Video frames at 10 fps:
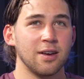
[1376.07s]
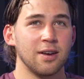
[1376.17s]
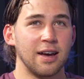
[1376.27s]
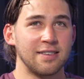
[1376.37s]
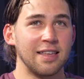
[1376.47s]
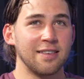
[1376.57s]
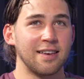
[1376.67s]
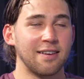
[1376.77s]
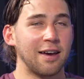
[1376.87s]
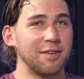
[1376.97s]
I say this as
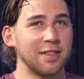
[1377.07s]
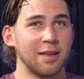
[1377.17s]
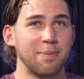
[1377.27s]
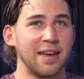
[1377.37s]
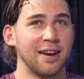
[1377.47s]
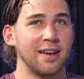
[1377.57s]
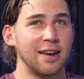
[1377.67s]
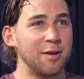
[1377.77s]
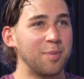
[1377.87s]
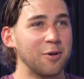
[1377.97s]
having like, man, I
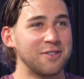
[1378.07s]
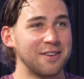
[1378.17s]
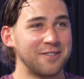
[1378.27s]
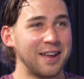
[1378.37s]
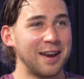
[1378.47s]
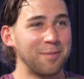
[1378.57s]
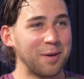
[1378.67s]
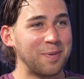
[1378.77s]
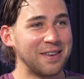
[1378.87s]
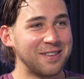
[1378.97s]
didn't post yesterday, and I'm like
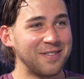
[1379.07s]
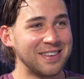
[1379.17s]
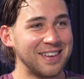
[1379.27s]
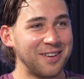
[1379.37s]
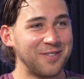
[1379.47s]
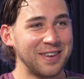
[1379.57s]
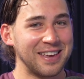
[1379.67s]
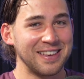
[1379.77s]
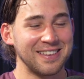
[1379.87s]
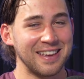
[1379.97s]
pissed at myself
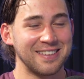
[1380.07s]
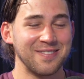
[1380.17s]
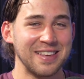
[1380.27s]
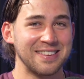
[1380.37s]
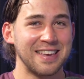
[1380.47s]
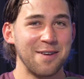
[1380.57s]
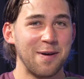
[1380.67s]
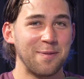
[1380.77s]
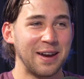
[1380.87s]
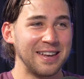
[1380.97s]
because like some things came
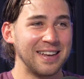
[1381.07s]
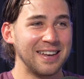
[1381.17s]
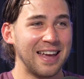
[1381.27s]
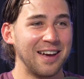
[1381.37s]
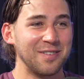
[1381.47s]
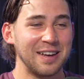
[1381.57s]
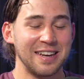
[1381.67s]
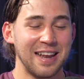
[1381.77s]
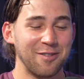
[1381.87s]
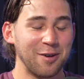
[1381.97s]
up and I didn't have
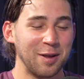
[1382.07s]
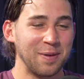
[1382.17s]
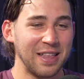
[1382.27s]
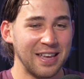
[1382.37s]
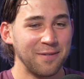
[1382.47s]
it ready. But like,